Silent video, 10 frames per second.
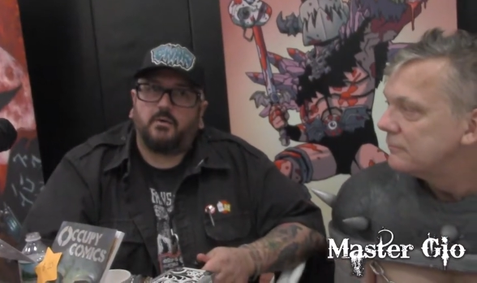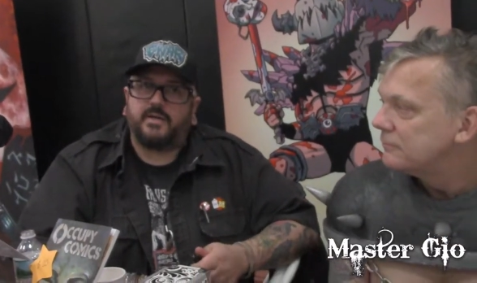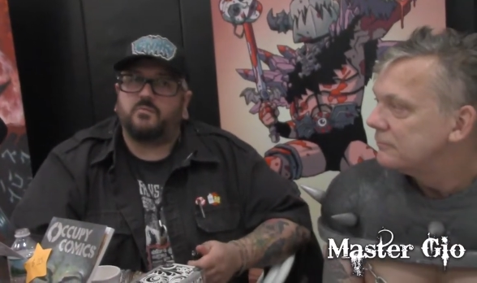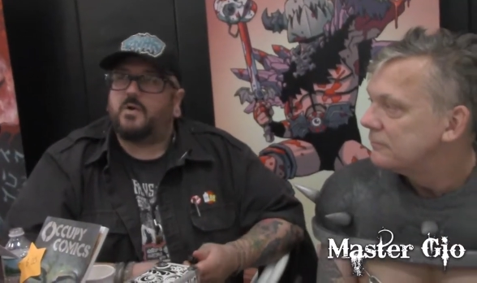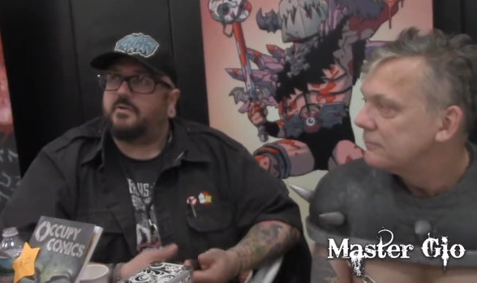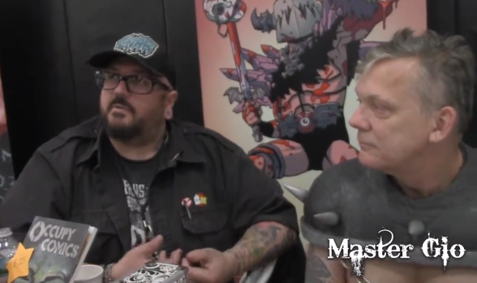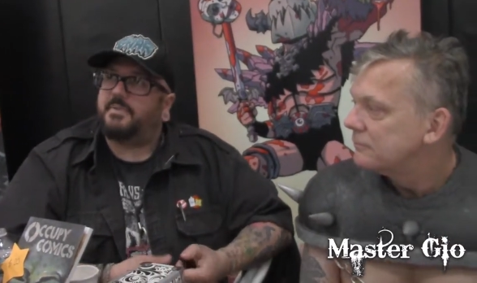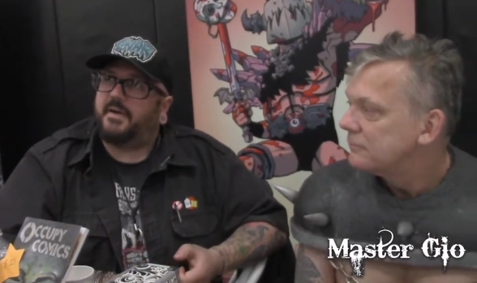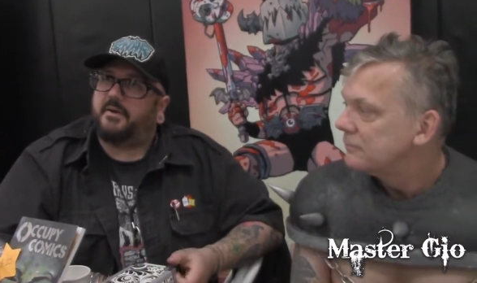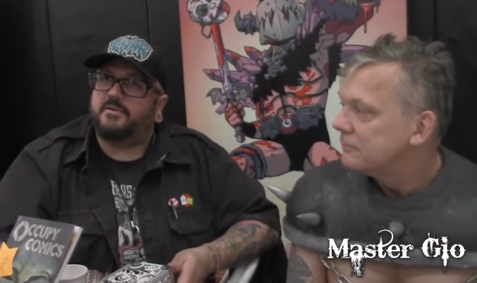Speaker 1: I didn't want to
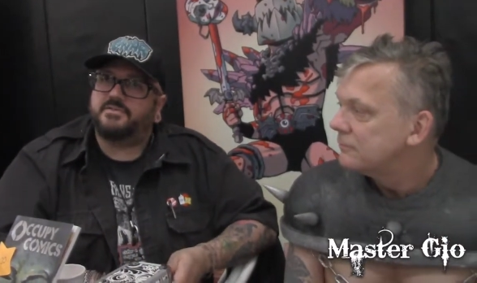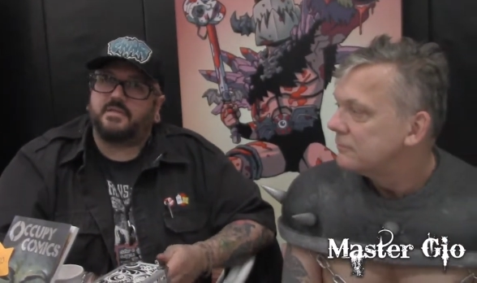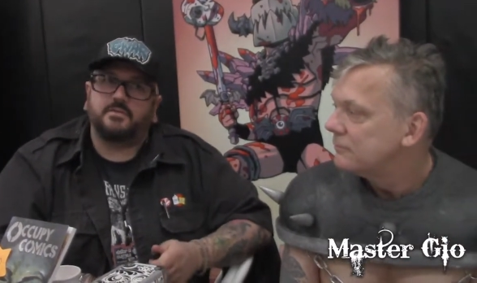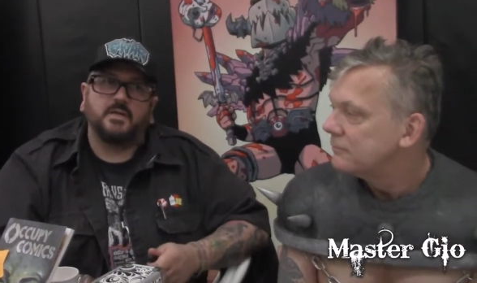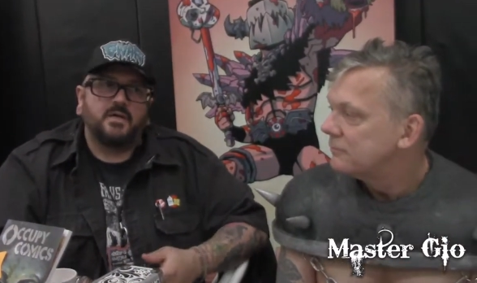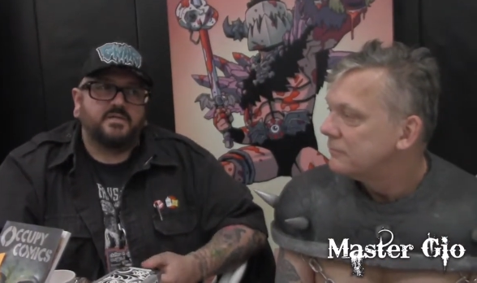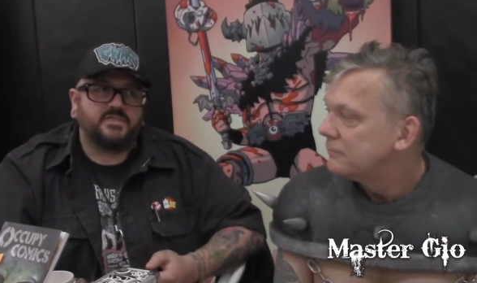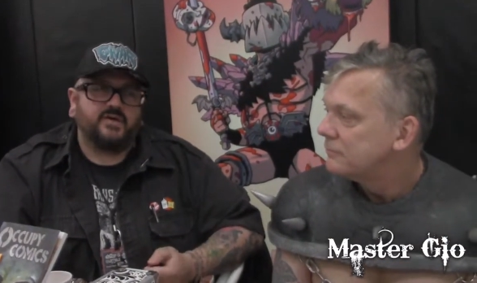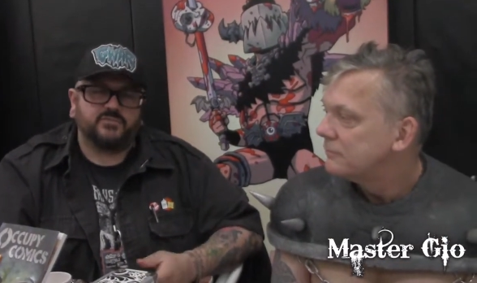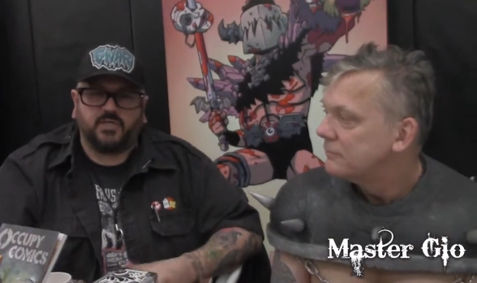impose. And
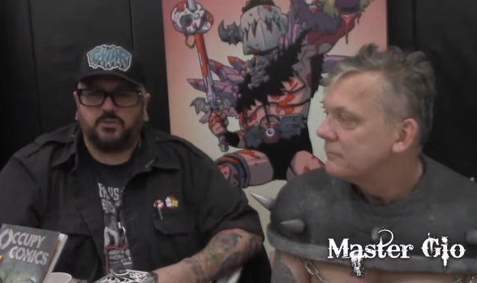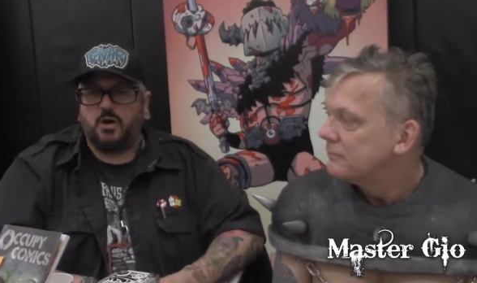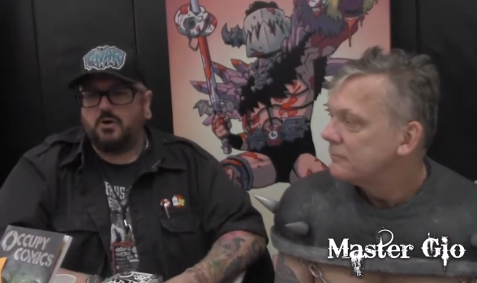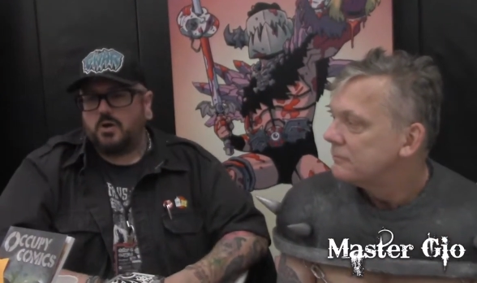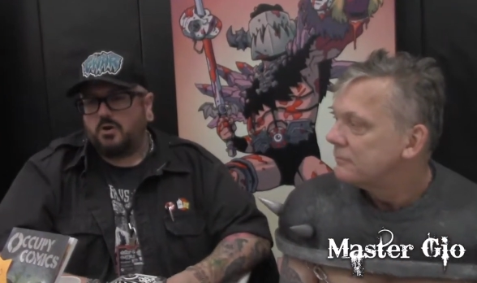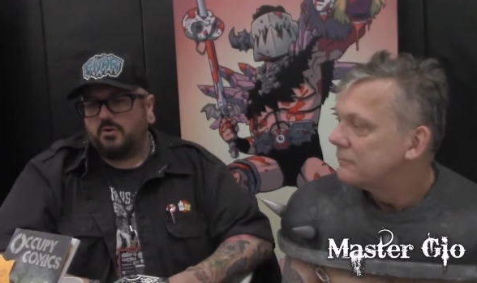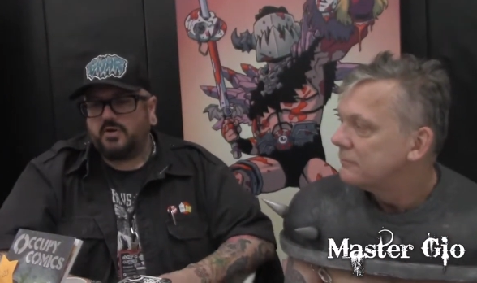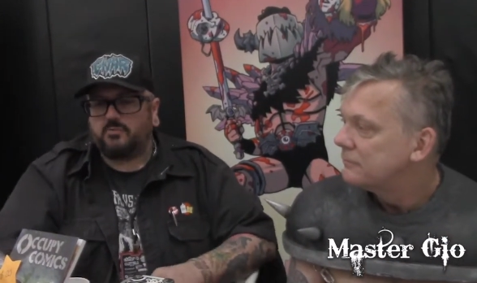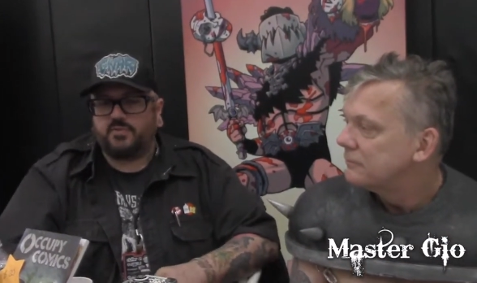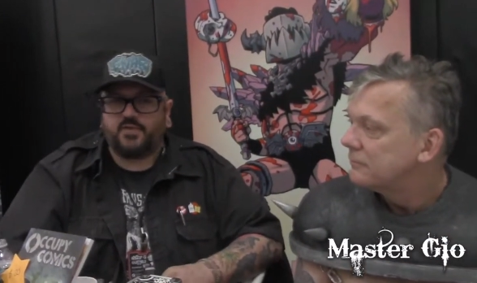Dave was like, no, no,
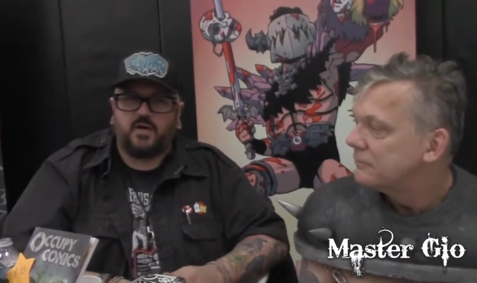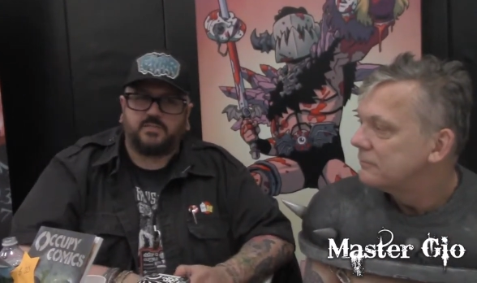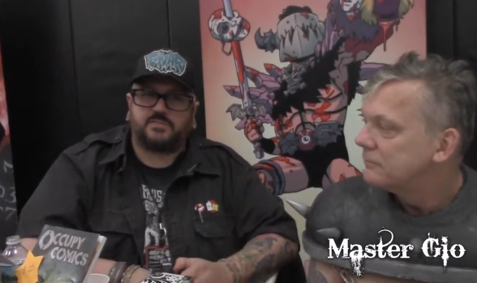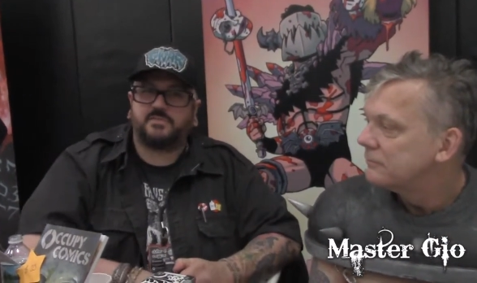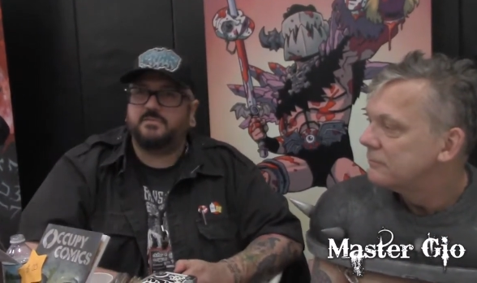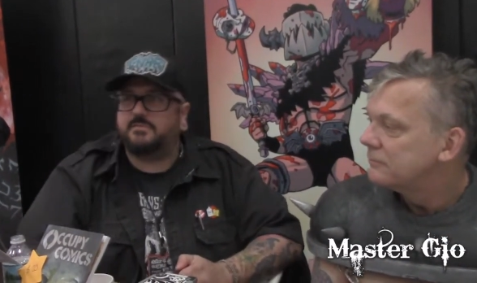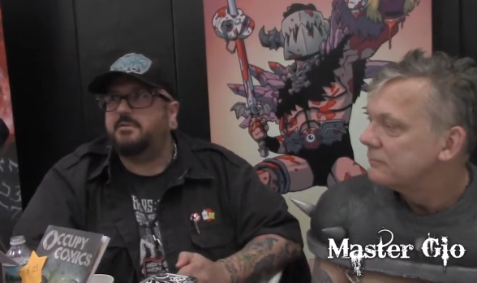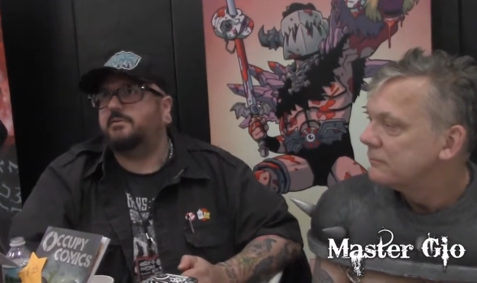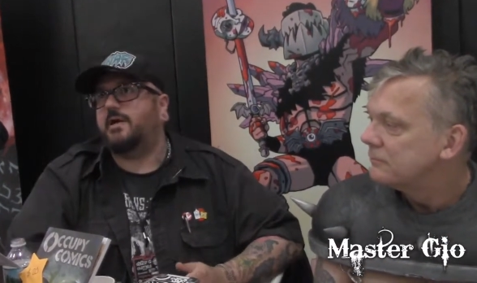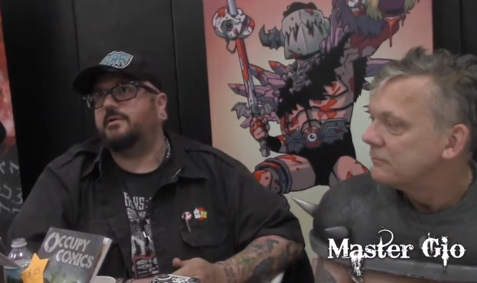they're with us.
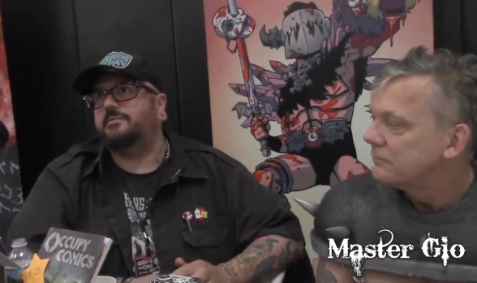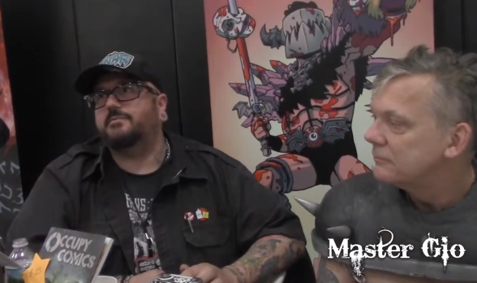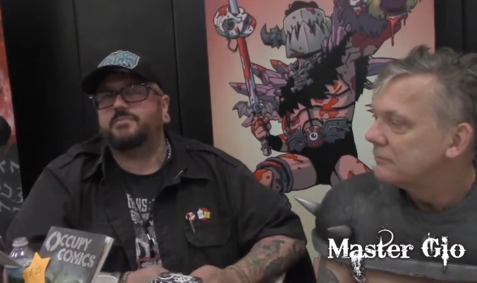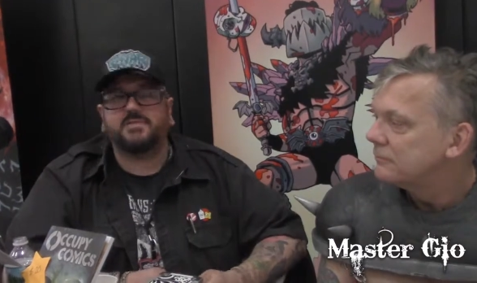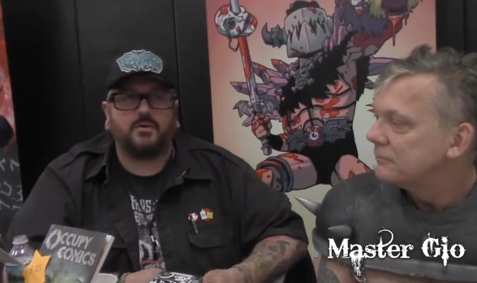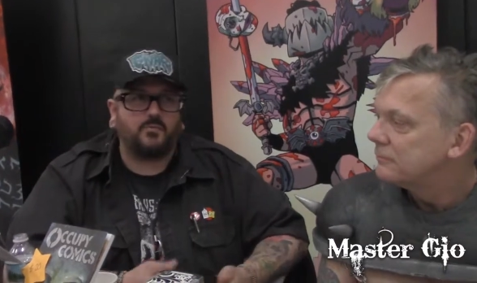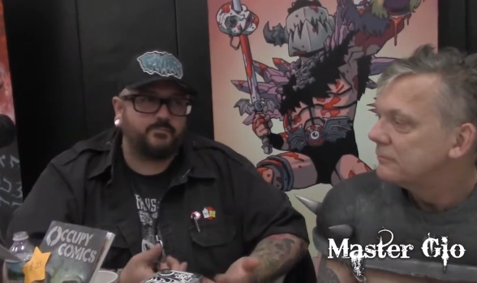And so